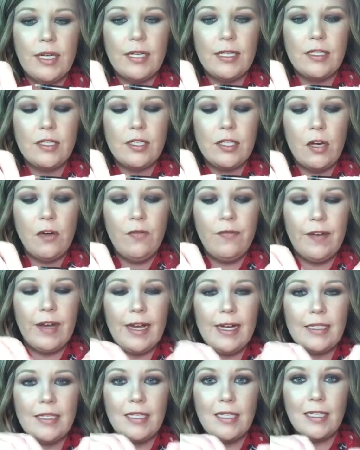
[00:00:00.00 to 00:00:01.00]
It is so
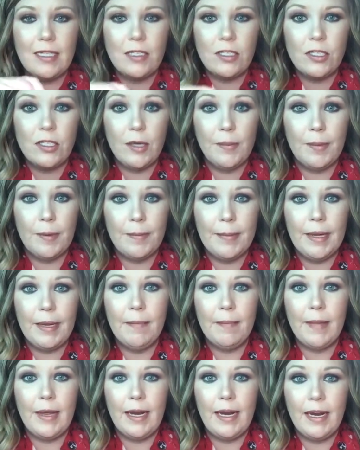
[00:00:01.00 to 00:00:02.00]
fast. It is super
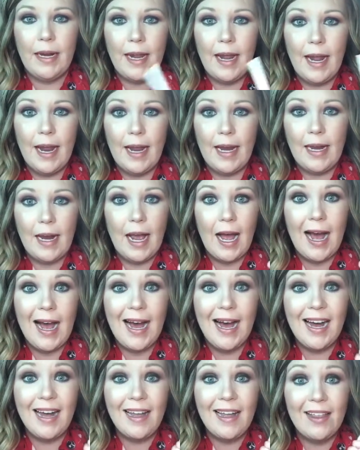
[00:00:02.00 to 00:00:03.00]
pigmented, and
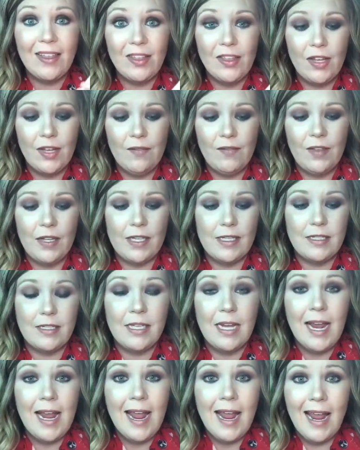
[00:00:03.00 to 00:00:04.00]
I love
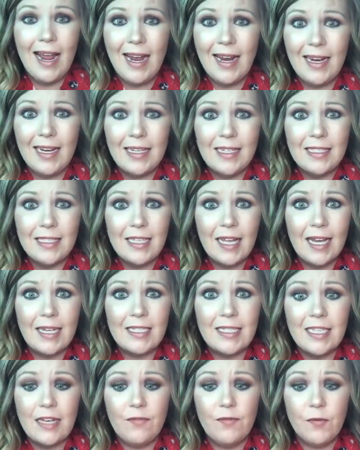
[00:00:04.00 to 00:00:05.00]
this. And it has
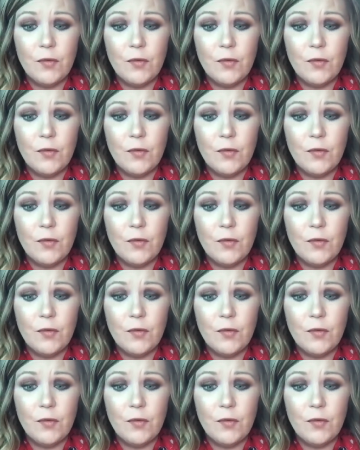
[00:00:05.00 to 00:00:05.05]
lasted